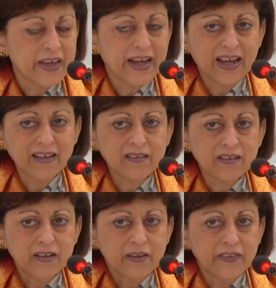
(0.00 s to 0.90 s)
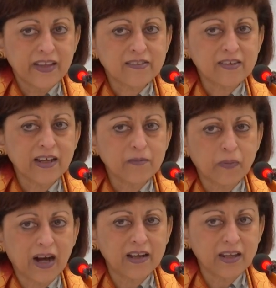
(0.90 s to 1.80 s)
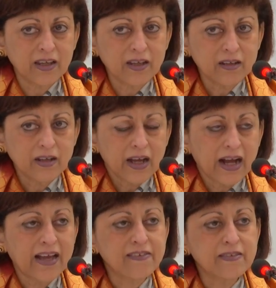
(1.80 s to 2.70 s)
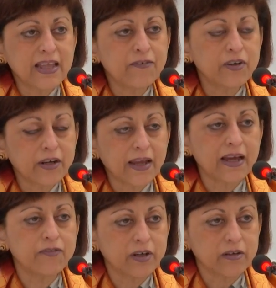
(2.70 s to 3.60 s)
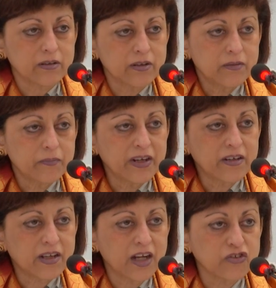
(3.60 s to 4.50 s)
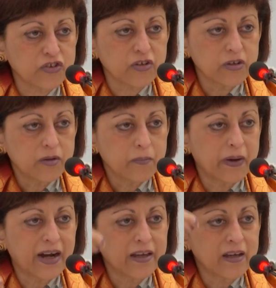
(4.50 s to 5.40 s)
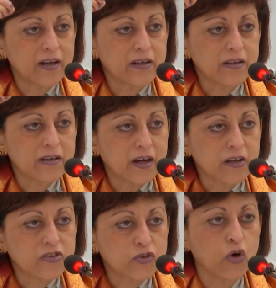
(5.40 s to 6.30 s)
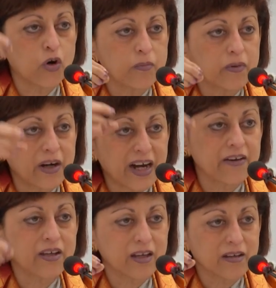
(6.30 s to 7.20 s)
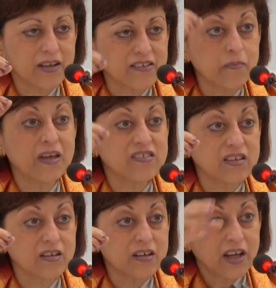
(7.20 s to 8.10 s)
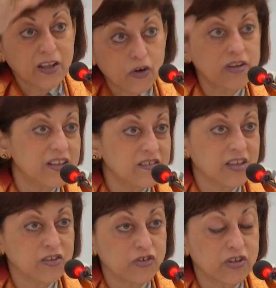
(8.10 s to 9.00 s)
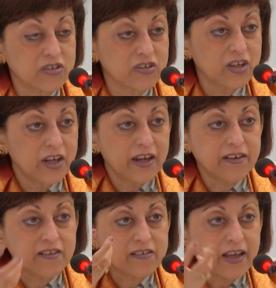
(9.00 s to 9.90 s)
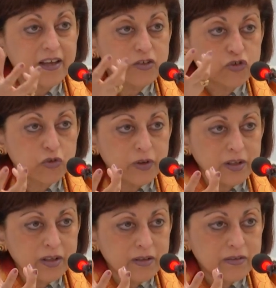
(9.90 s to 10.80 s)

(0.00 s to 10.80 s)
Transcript: And they said Bali has never ever been touched by a, a storm, a hurricane. That's amazing. In all these centuries, it is like a jewel.